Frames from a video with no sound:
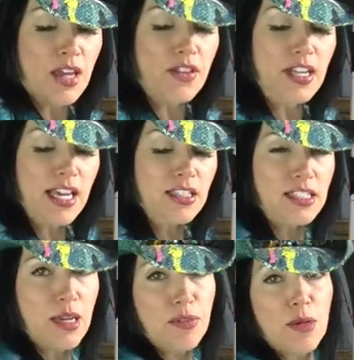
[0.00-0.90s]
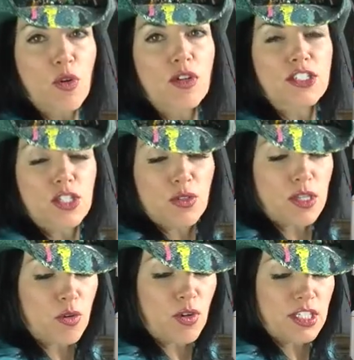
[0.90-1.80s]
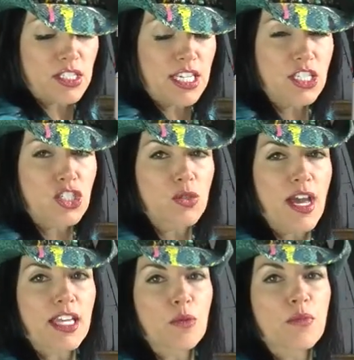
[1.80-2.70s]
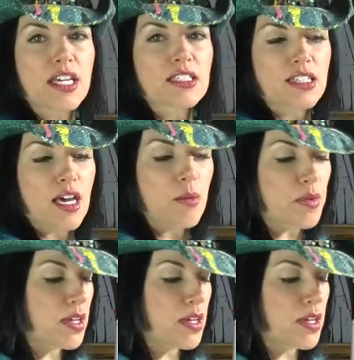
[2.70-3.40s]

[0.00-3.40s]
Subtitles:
The next step that I'm going to do is I'm going to teach you how to mix up